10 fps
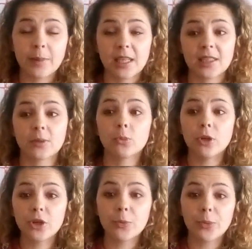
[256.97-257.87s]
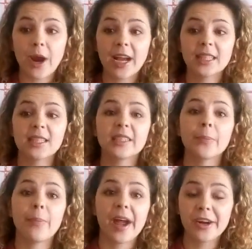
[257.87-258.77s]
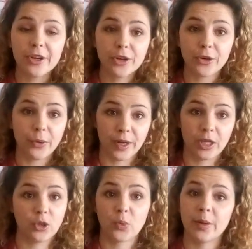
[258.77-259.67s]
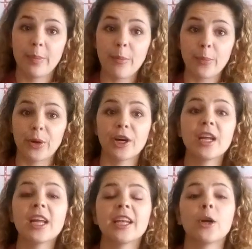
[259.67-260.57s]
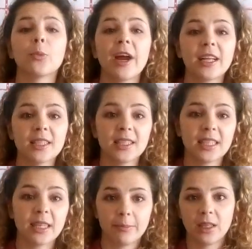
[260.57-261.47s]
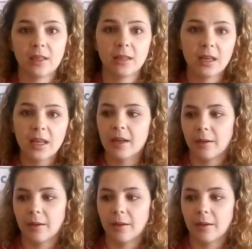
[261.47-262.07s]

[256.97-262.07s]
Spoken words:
because the more you practice, the better you're going to remember. Now, practicing can be